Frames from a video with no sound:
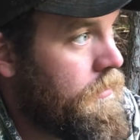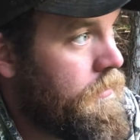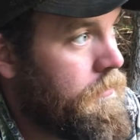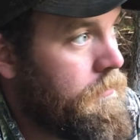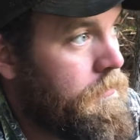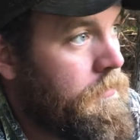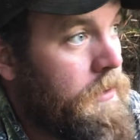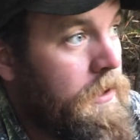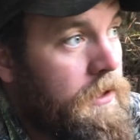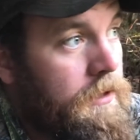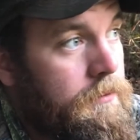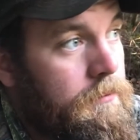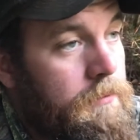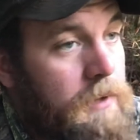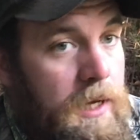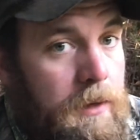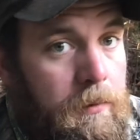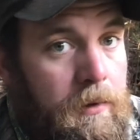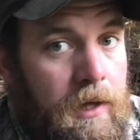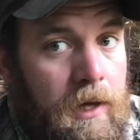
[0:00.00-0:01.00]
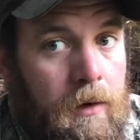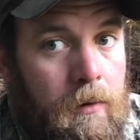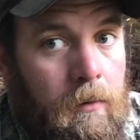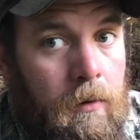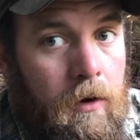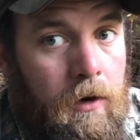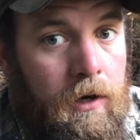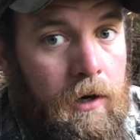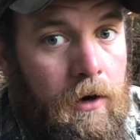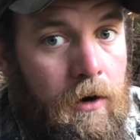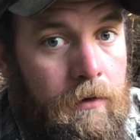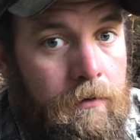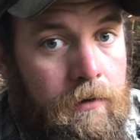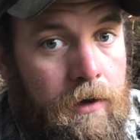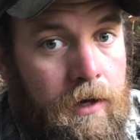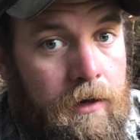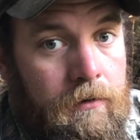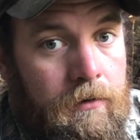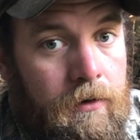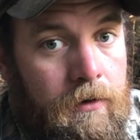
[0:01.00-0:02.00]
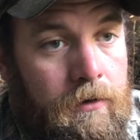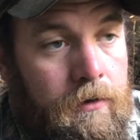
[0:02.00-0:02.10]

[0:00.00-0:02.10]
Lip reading: But maybe that'll work in our favor.